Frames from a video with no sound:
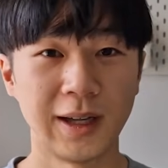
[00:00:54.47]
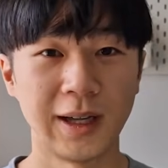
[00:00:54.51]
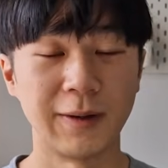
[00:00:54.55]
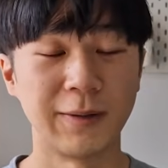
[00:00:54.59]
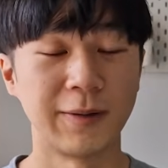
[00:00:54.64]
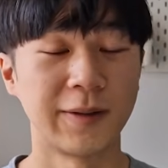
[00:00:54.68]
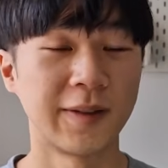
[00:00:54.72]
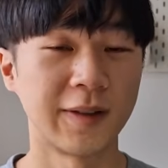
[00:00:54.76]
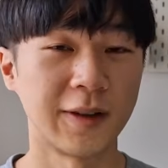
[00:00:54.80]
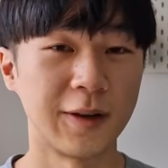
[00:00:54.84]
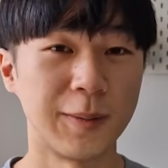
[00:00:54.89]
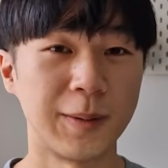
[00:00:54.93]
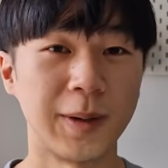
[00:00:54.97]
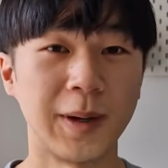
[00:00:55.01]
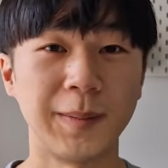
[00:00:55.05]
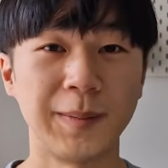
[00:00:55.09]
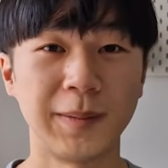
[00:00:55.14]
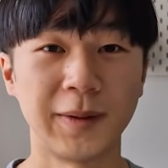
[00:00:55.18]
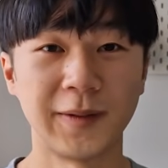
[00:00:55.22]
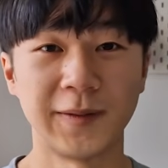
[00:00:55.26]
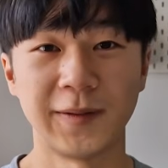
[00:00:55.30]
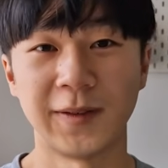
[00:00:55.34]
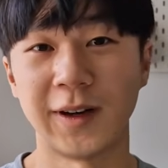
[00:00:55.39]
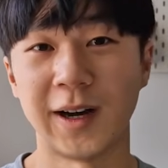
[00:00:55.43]
it was so
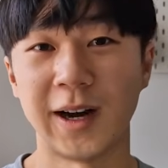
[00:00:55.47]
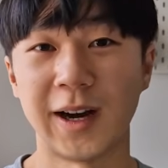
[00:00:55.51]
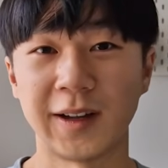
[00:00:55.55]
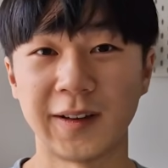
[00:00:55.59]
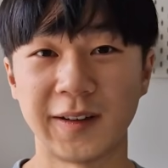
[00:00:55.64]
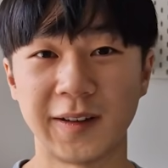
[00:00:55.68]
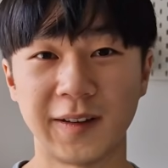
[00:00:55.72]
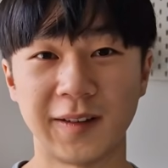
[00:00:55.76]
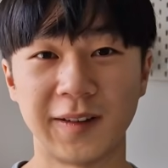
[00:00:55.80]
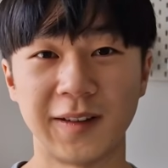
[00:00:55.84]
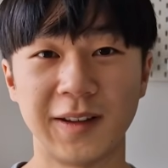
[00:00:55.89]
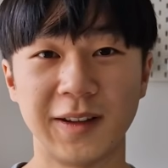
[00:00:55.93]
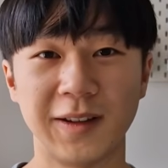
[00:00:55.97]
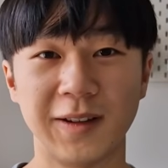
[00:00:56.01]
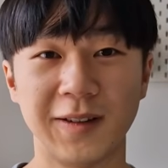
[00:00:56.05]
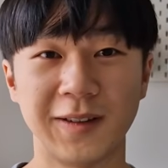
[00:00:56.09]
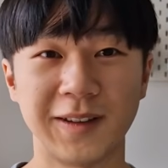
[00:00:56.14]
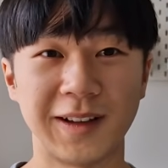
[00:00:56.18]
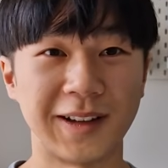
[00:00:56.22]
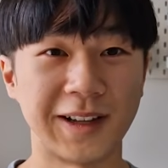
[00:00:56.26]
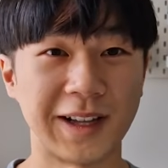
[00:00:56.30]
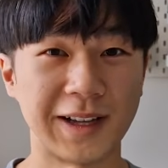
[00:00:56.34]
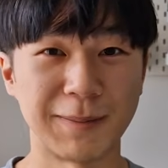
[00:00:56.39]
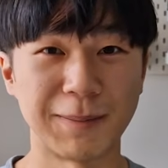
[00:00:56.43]
popular for artists to use,
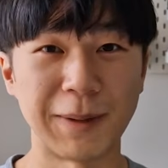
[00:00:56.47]
and like